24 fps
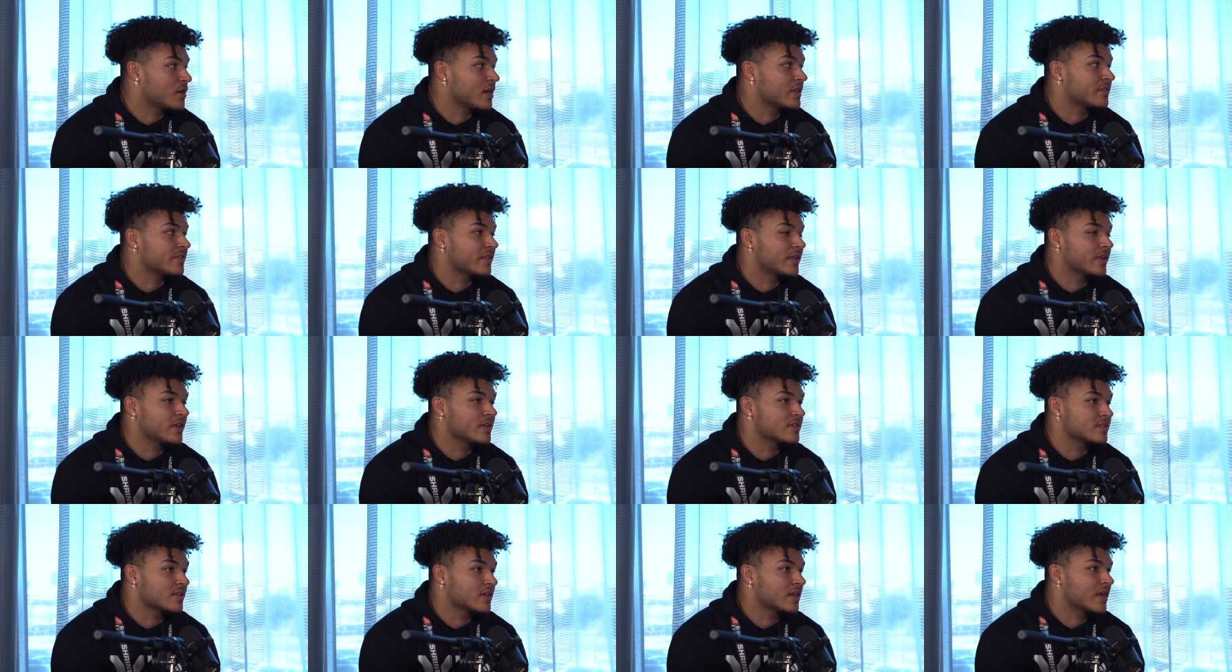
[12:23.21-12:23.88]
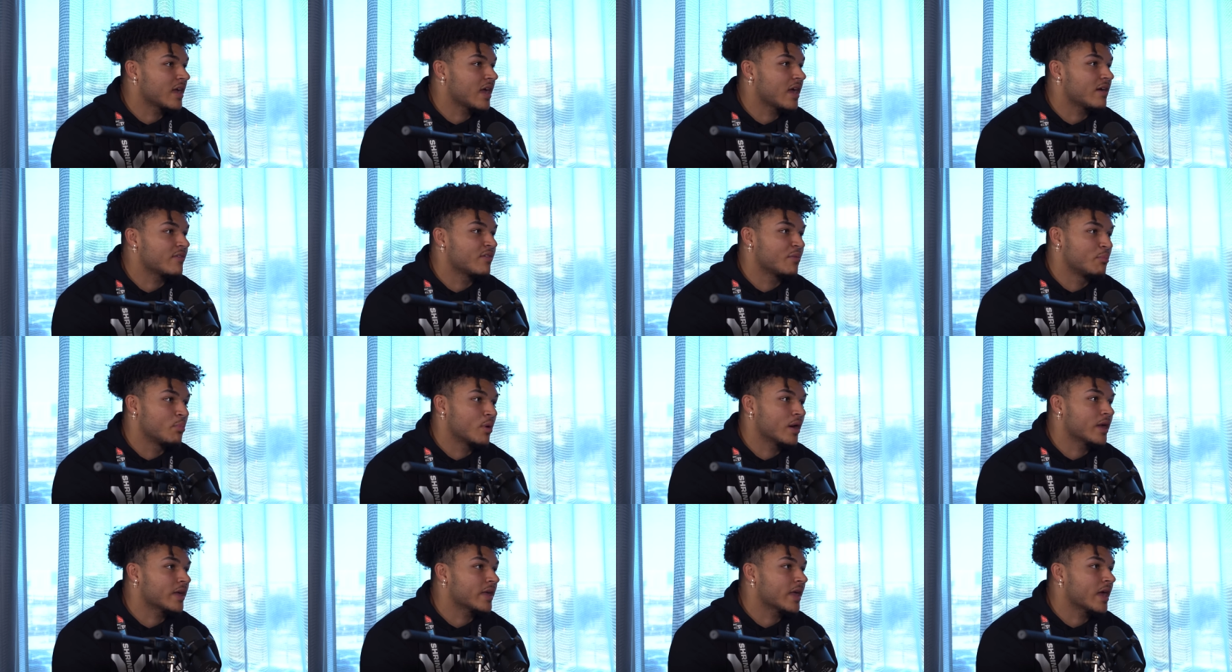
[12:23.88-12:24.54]
You know, I think he's going to have
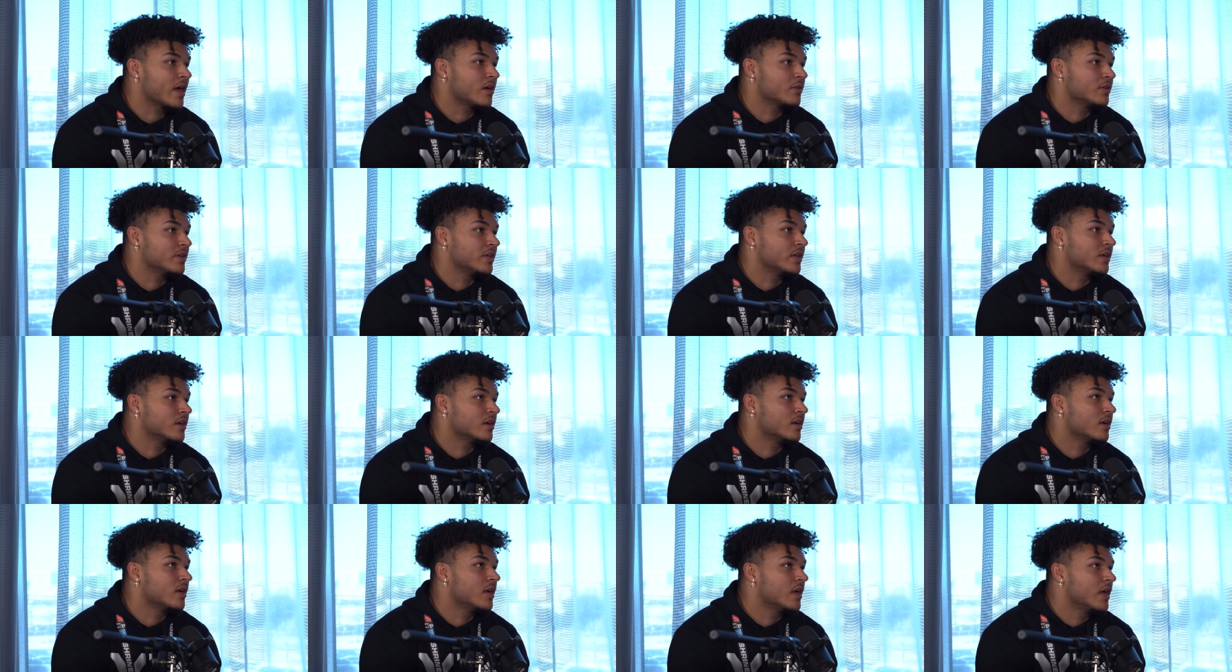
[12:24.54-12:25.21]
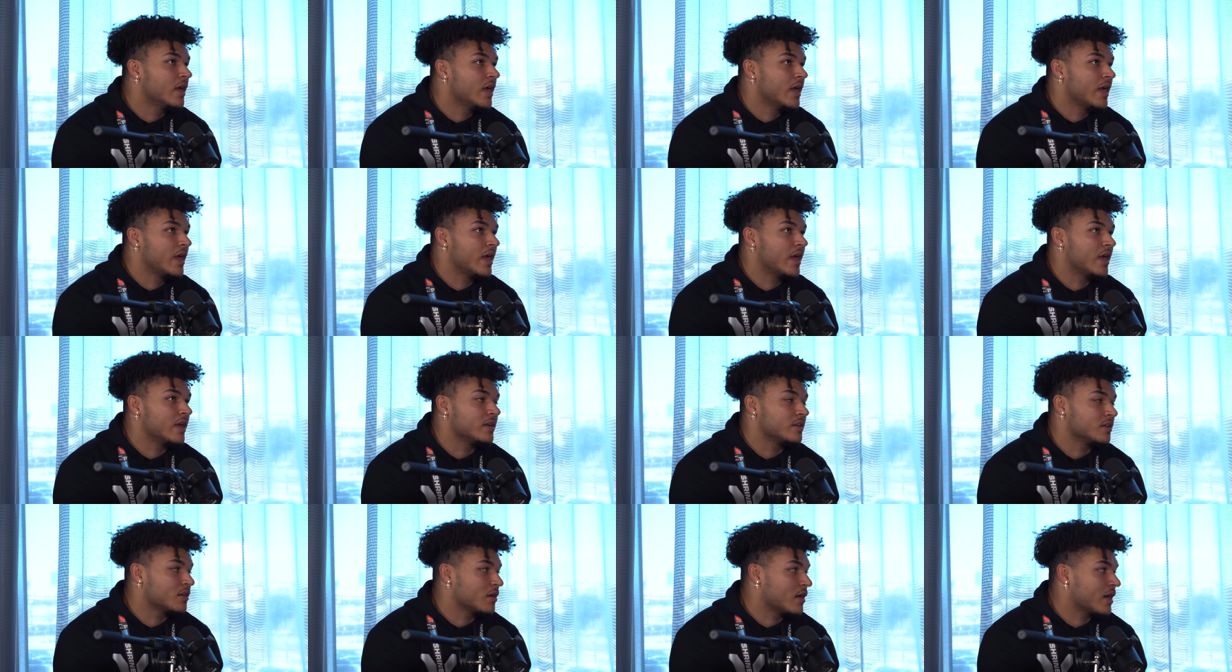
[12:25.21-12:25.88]
a breakout year,
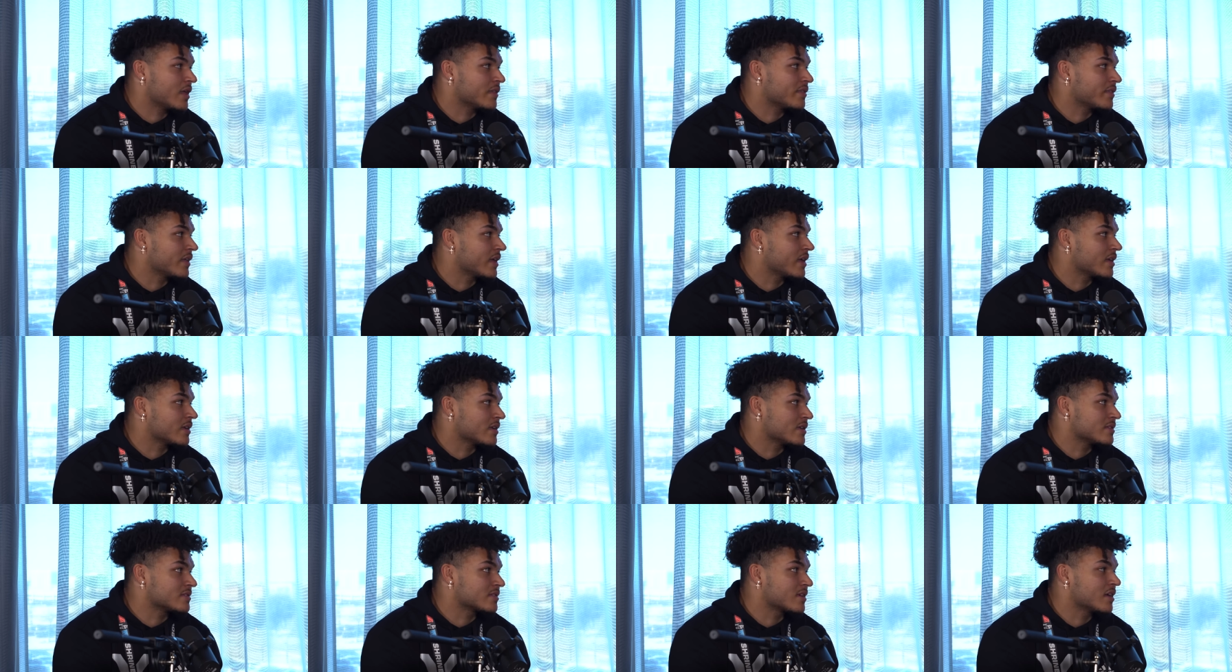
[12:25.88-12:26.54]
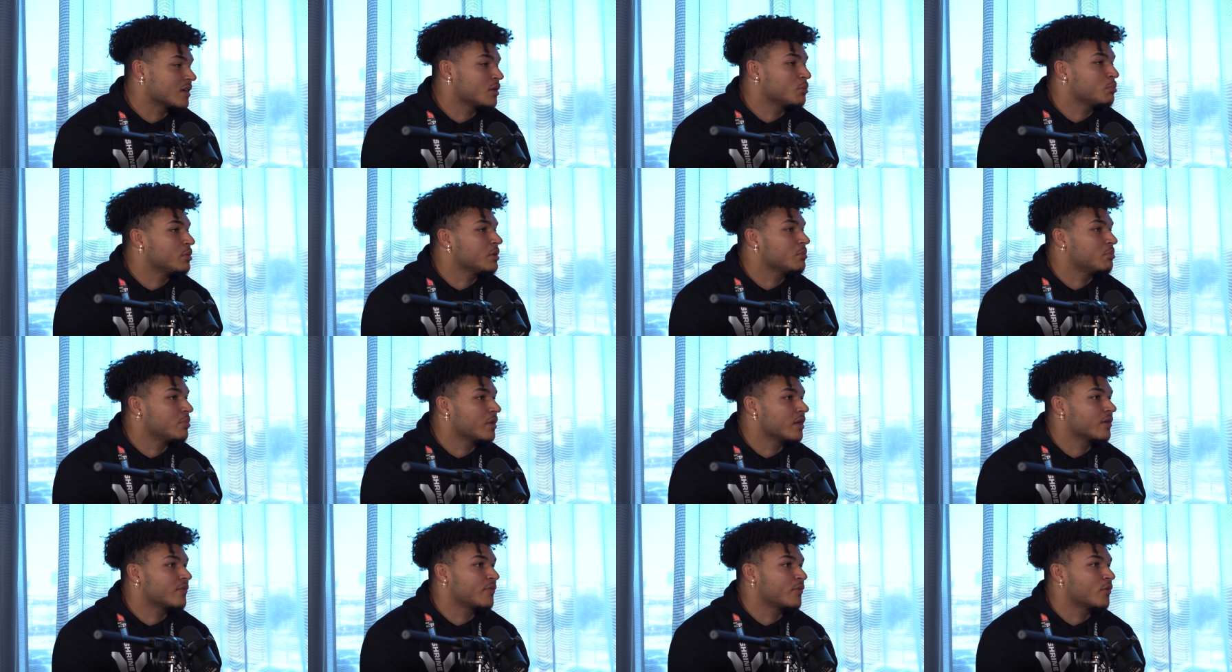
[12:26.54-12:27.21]
and you know, I think it's going to be
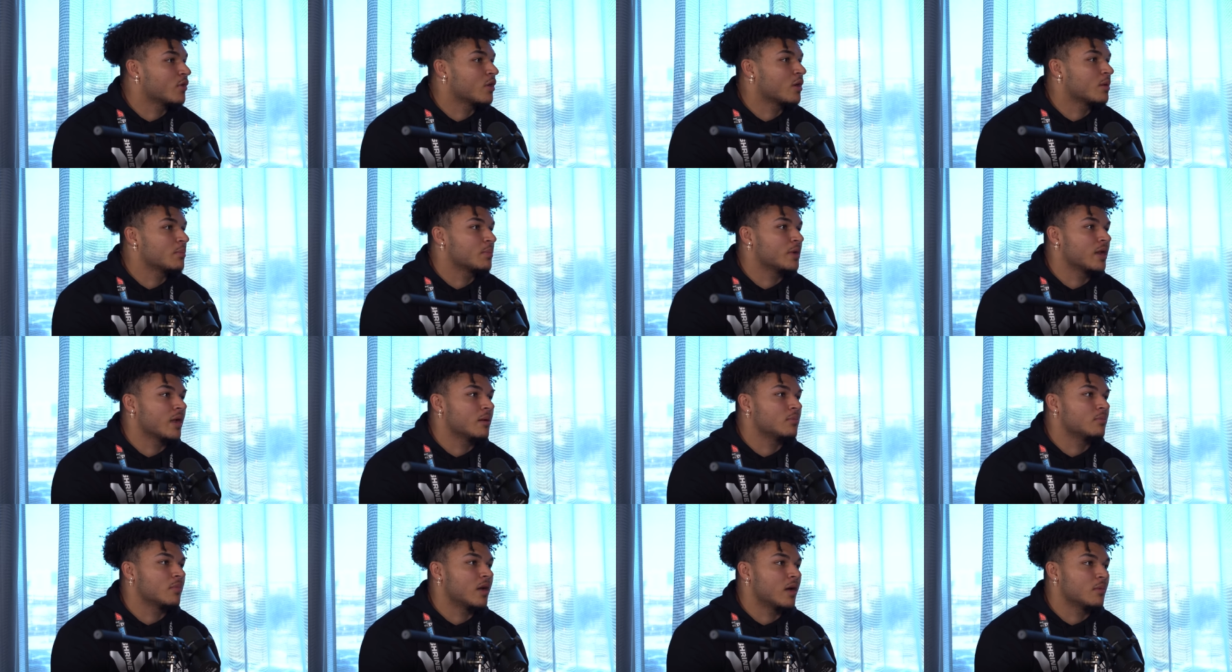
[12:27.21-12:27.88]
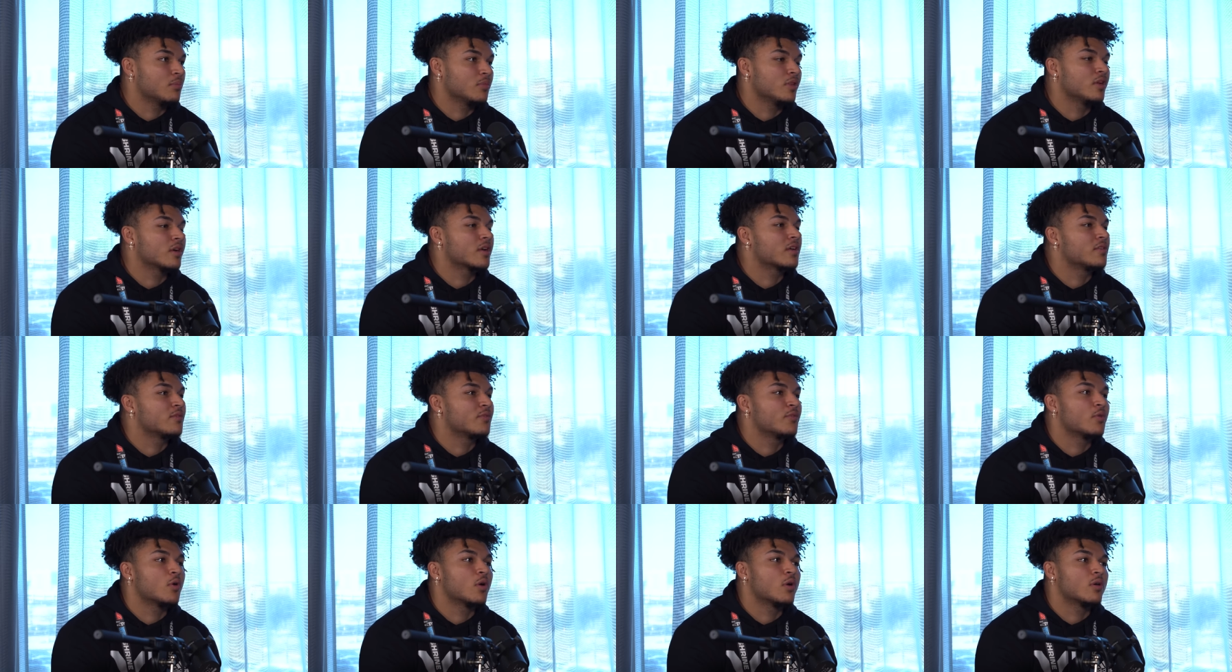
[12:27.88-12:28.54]
big for him. And I'm I'm
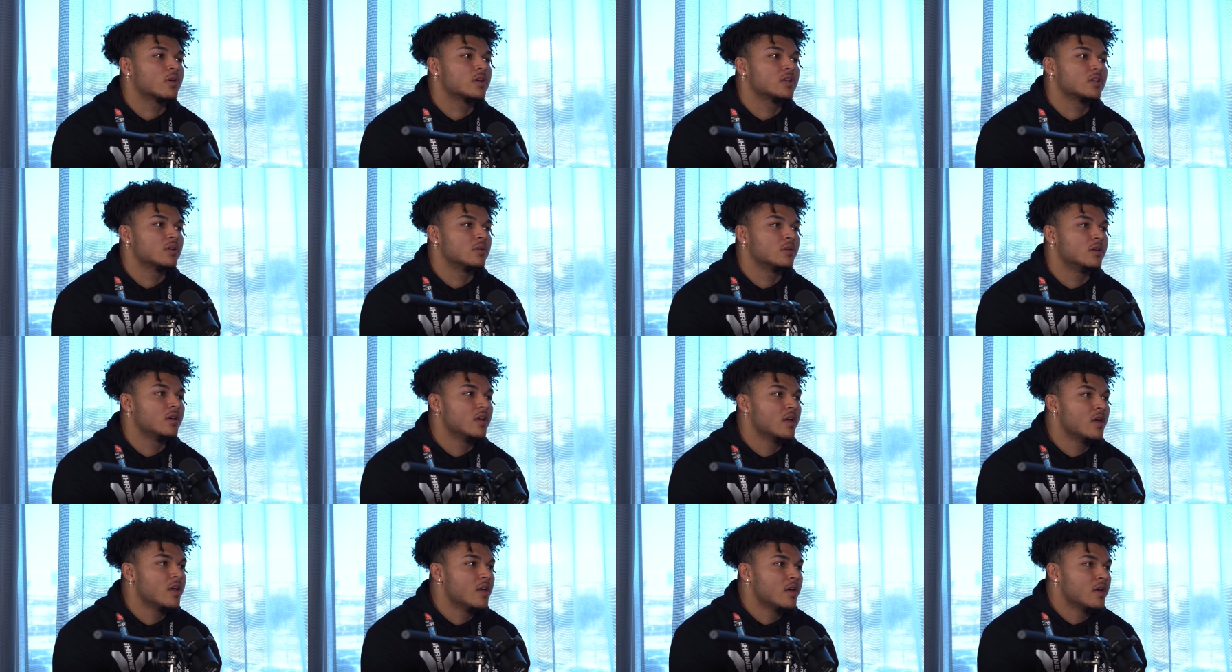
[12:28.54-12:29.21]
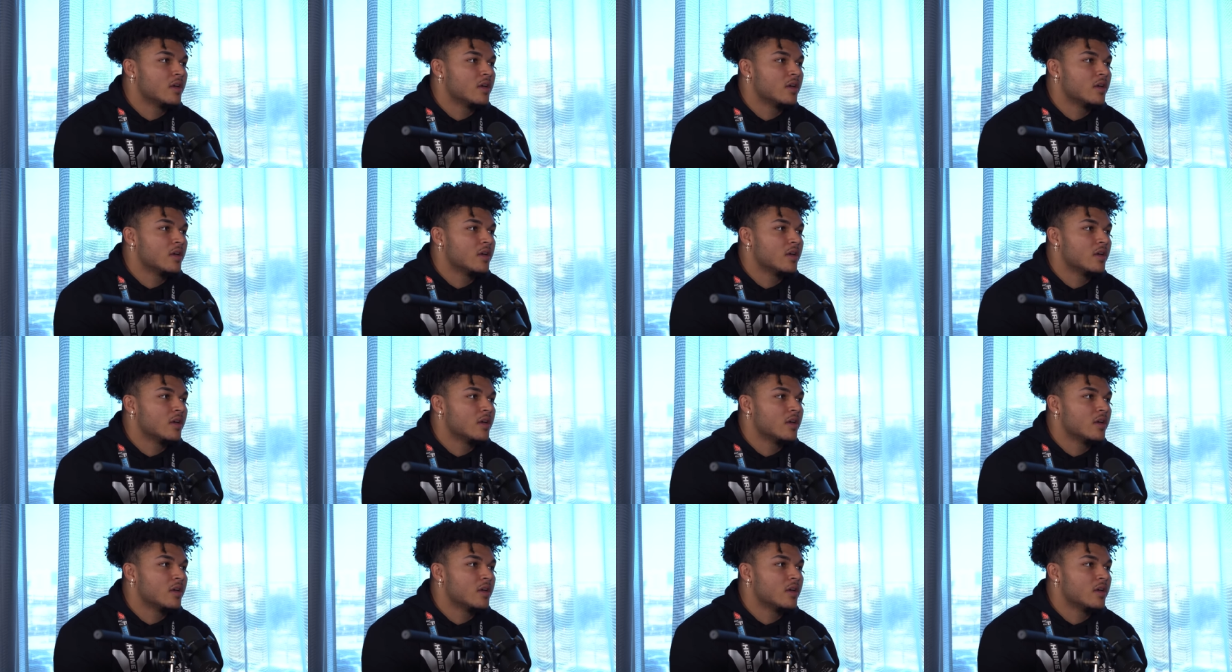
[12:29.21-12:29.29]
looking forward to